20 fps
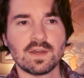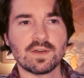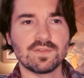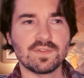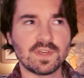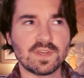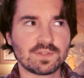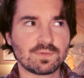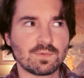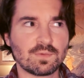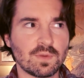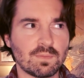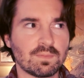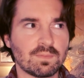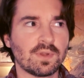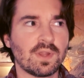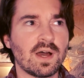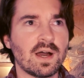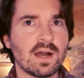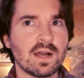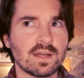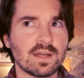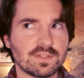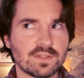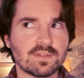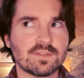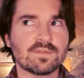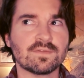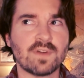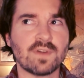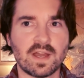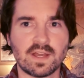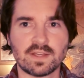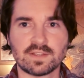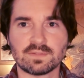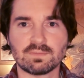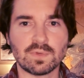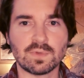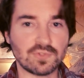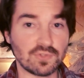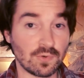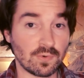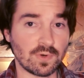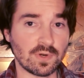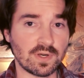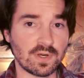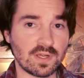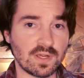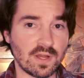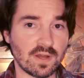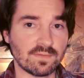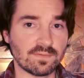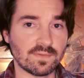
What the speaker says: this would apply to the vast majority of